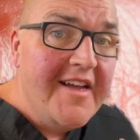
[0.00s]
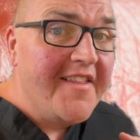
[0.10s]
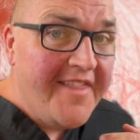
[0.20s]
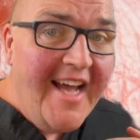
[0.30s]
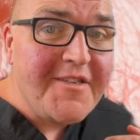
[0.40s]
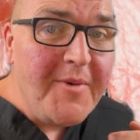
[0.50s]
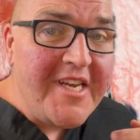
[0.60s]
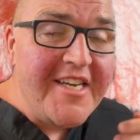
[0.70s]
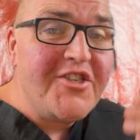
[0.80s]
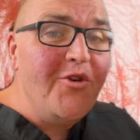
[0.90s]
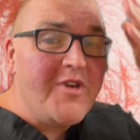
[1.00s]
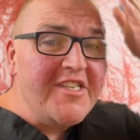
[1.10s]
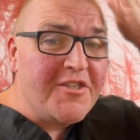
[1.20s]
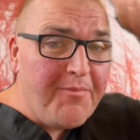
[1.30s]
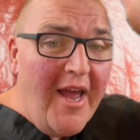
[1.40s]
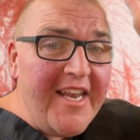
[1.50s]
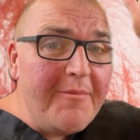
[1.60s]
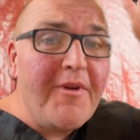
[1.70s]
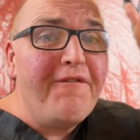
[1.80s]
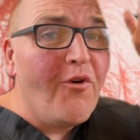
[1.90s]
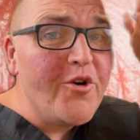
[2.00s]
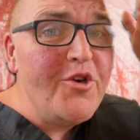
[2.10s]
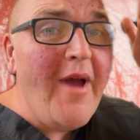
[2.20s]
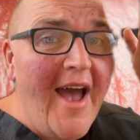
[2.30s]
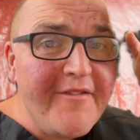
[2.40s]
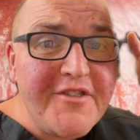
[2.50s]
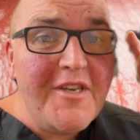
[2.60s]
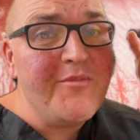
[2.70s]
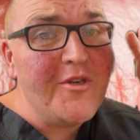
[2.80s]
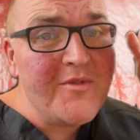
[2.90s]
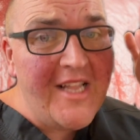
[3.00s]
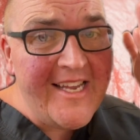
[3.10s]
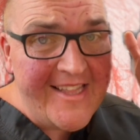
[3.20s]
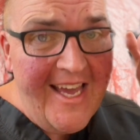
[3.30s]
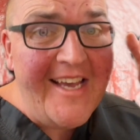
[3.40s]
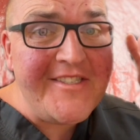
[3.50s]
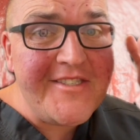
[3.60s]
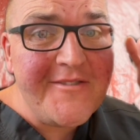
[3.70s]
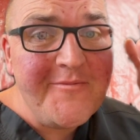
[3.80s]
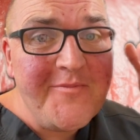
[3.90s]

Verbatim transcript: That's because you can spread it before you have symptoms like this.